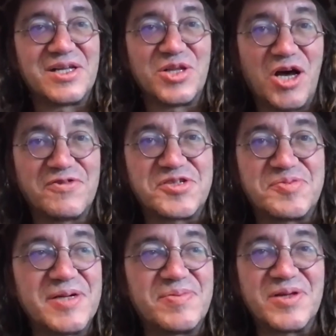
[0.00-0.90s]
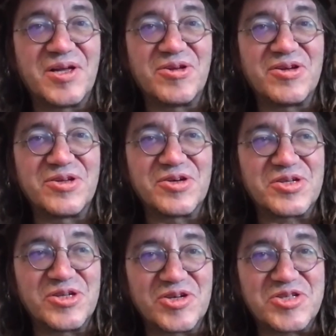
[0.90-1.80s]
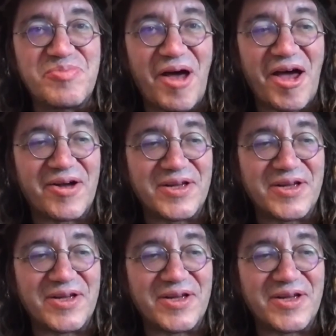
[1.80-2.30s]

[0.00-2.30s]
loves people and look, look, looks back